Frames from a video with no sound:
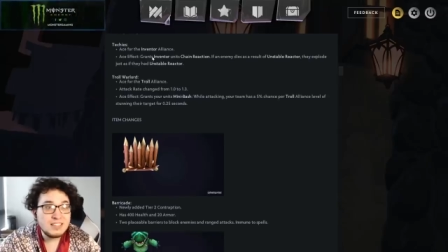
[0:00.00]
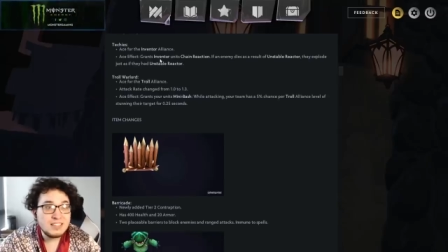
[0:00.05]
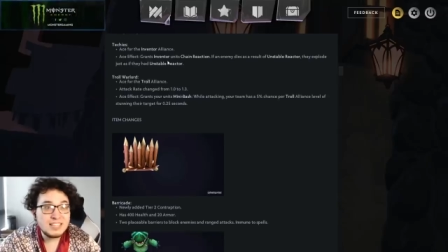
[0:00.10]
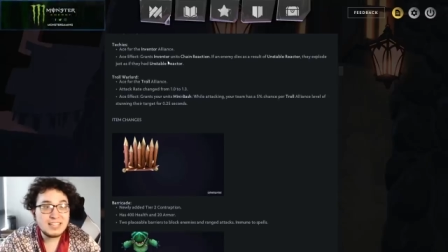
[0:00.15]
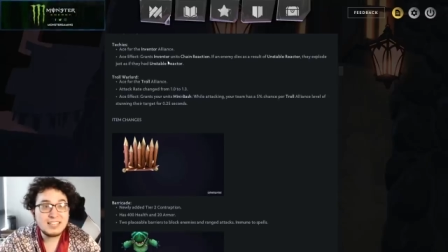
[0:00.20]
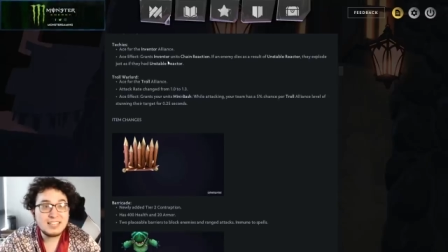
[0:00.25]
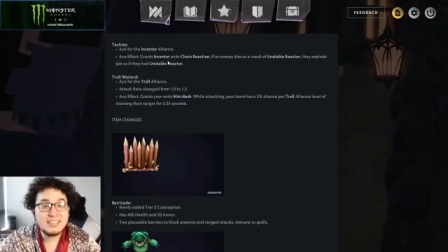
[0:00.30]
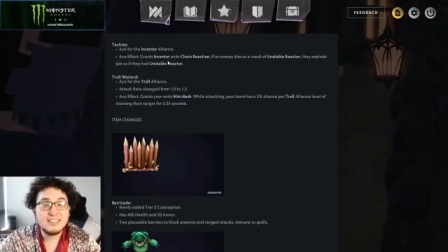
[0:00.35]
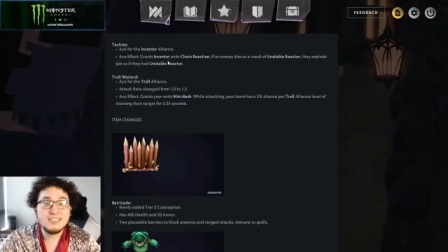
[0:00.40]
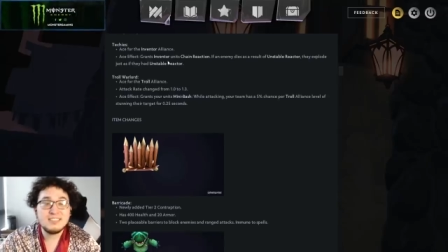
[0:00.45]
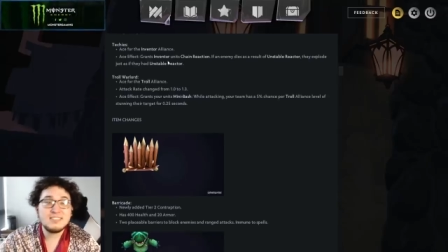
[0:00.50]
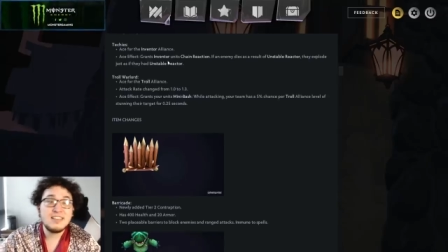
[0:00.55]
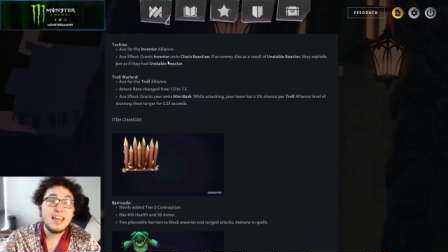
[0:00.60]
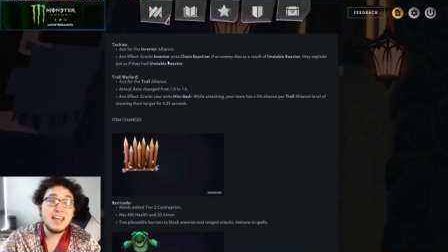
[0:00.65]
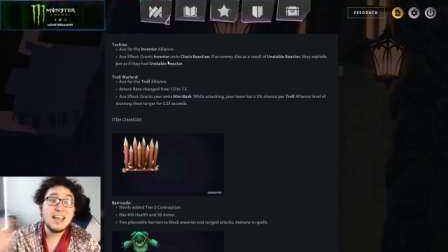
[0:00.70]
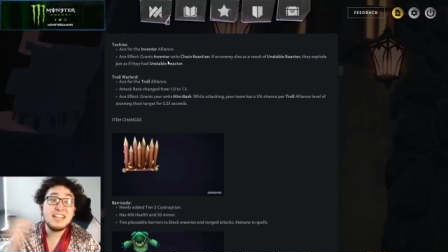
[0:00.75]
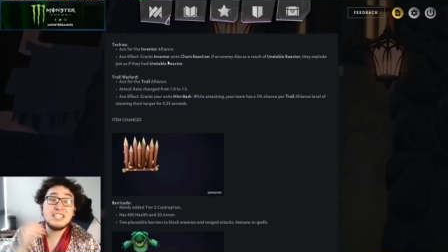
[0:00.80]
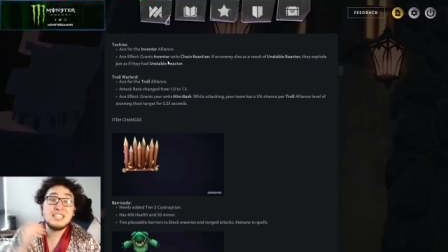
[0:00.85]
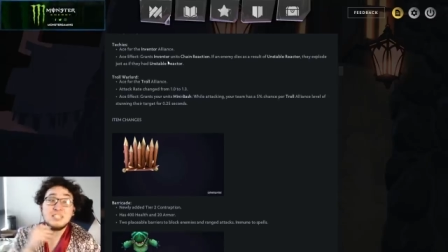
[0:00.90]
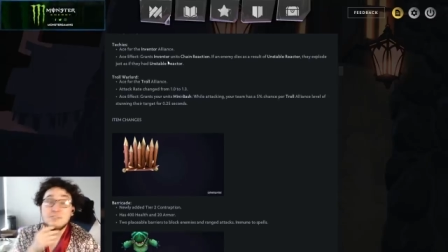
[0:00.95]
Techies,
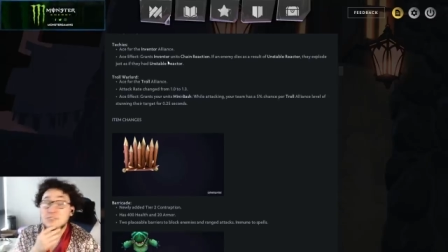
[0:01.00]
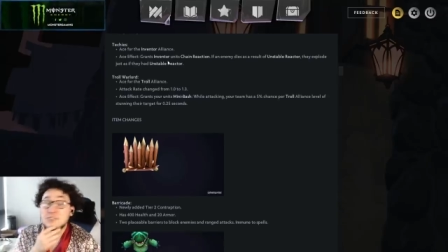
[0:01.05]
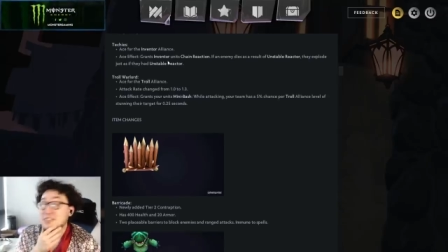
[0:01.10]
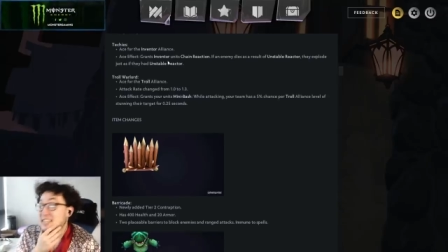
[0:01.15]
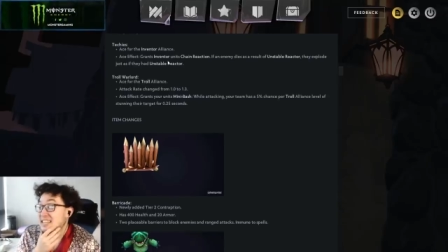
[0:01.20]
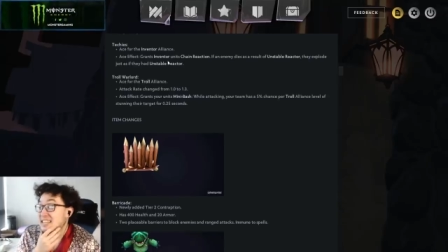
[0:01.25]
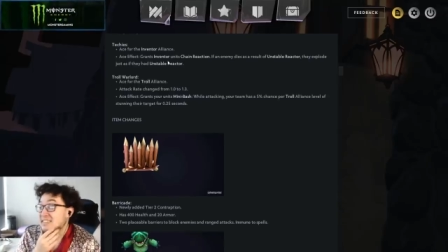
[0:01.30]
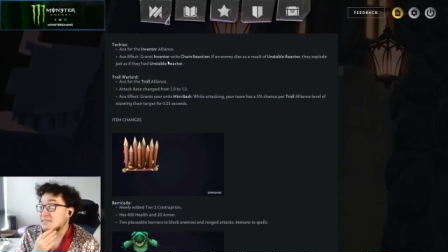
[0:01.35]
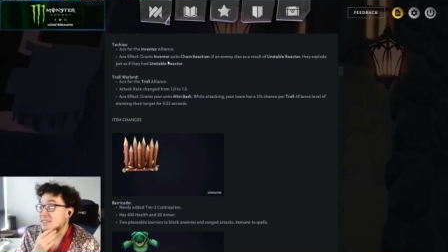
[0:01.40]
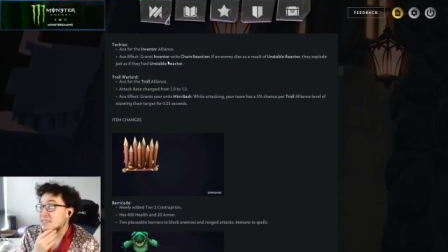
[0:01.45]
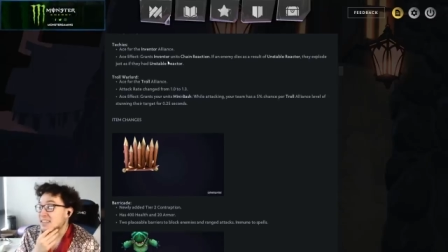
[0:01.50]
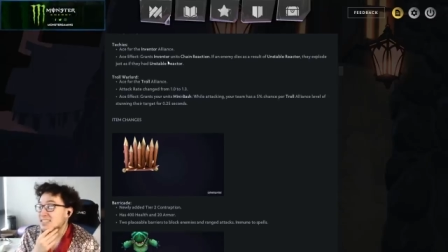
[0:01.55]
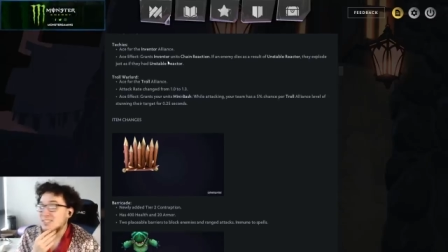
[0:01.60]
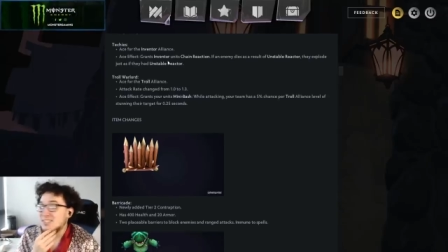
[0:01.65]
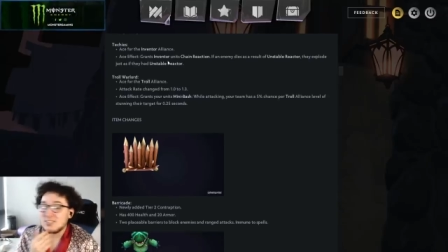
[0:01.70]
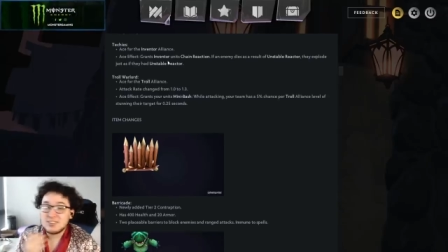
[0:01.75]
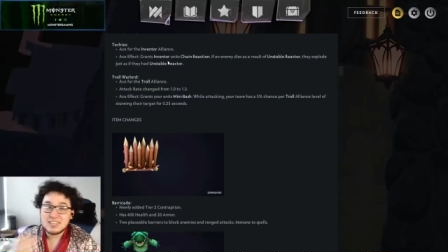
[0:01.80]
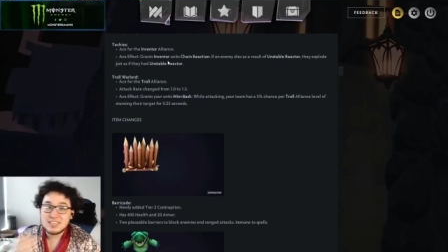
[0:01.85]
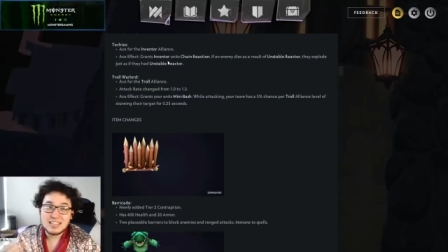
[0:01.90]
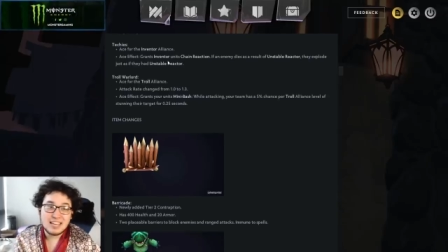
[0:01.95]
Ace for the
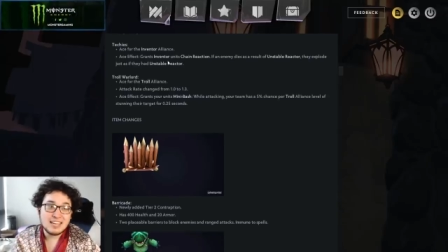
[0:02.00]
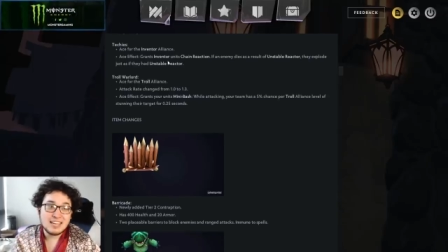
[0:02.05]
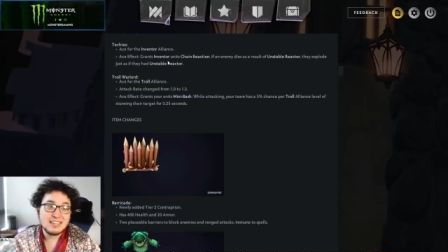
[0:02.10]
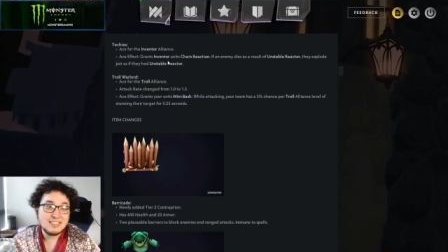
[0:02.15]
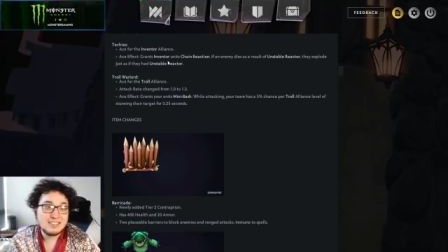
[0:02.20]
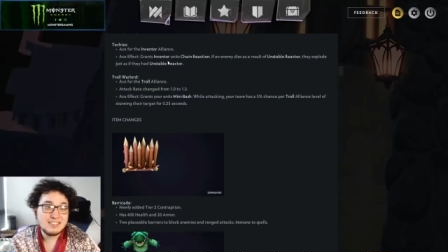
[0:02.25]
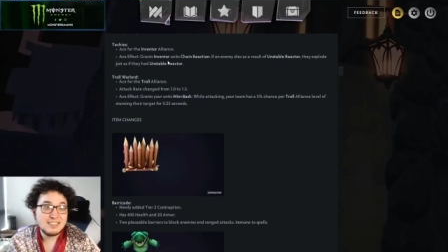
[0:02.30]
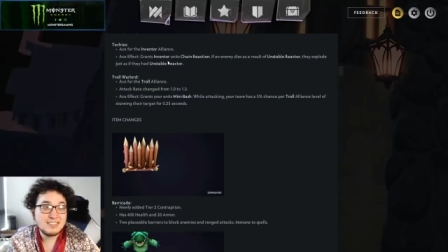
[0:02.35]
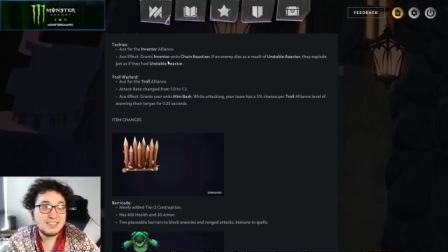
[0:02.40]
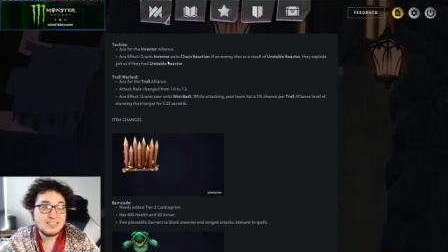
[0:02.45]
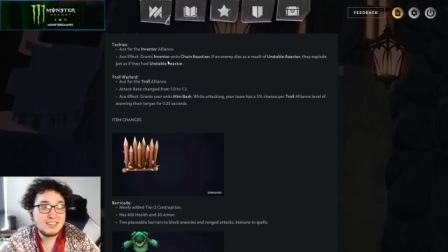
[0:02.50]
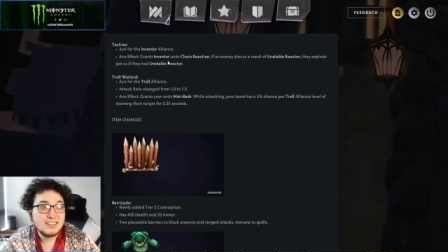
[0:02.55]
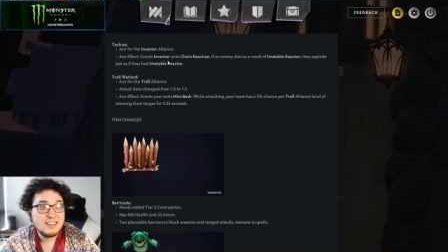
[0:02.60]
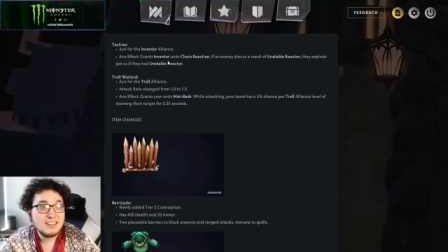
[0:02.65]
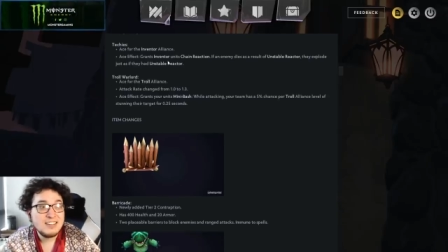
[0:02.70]
Inventor Alliance.